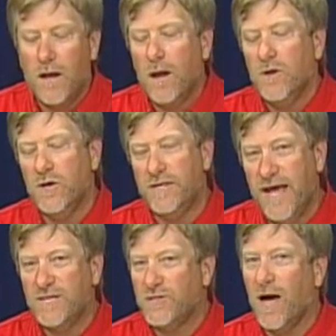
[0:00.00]
Your
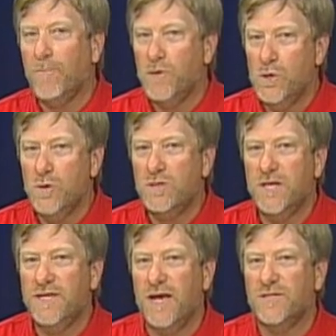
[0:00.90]
desktop
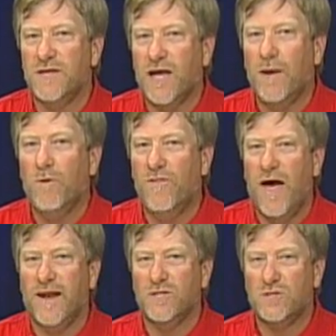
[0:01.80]
usually doesn't come with
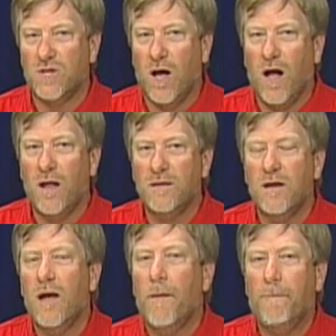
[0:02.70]
that installed,
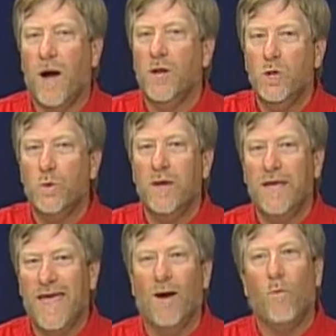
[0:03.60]
but you
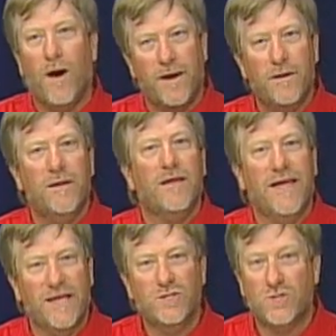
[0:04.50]
can get one
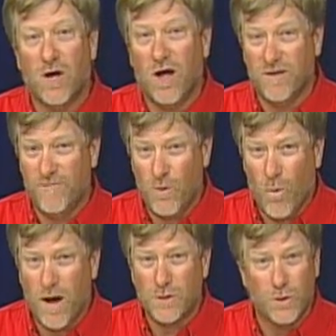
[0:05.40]
installed if you
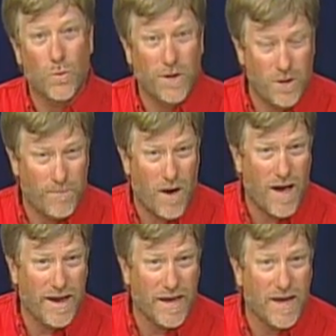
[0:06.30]
want to when you're
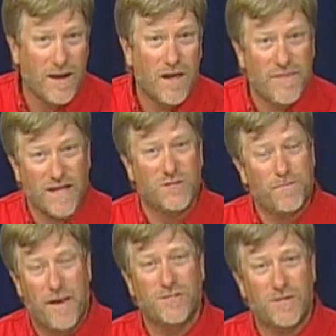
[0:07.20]
buying it. That's the
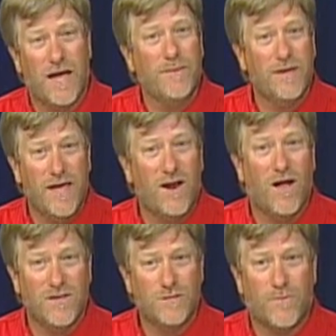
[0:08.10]
best time to get
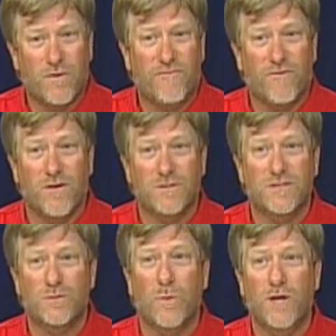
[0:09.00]
all these peripherals,
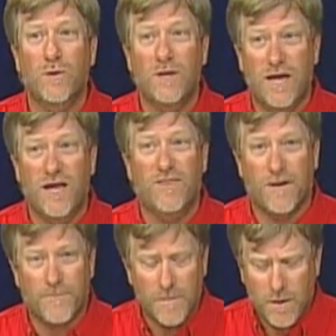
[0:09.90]
is when you need
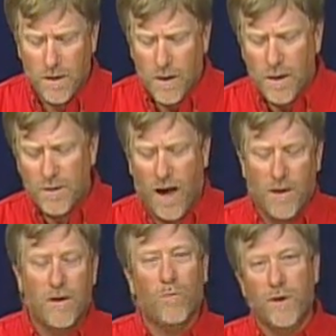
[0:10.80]
them,
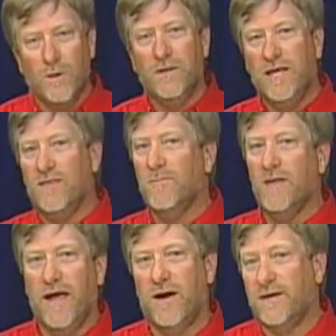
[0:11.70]
not when you need them
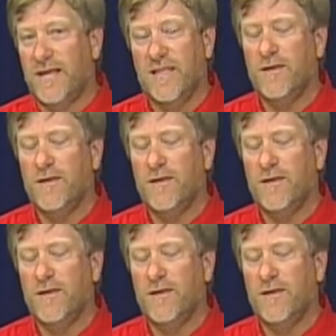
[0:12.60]
later. To get them